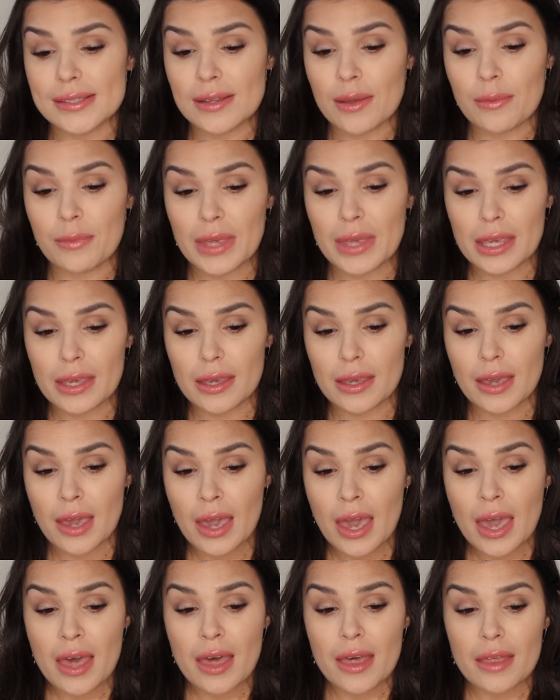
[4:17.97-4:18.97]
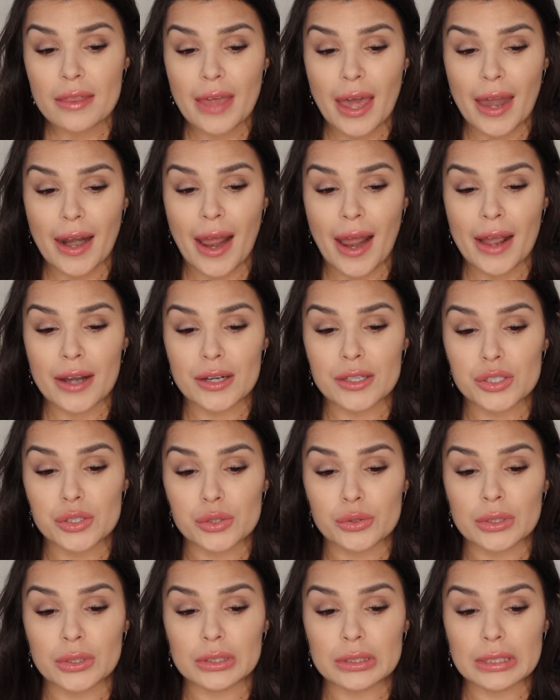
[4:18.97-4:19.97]
to me that
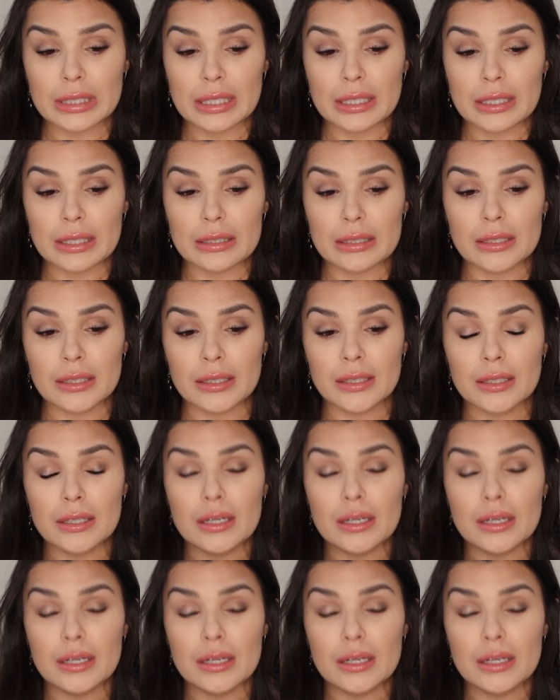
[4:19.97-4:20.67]
actually